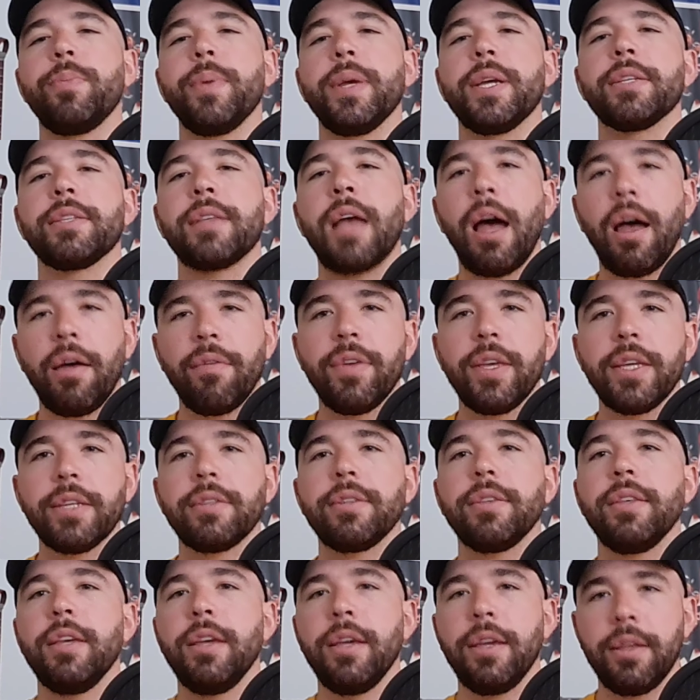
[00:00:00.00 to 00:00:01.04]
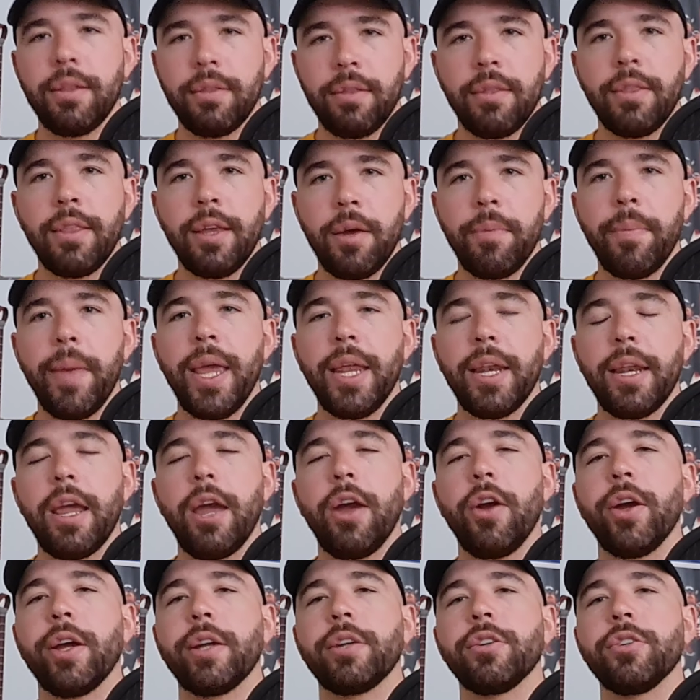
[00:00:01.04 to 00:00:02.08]
because obviously their main
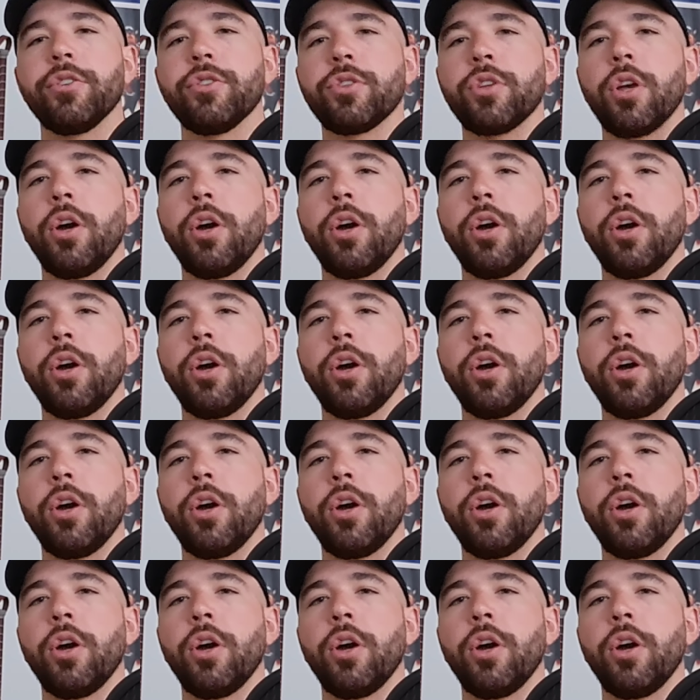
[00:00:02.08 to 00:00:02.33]
characters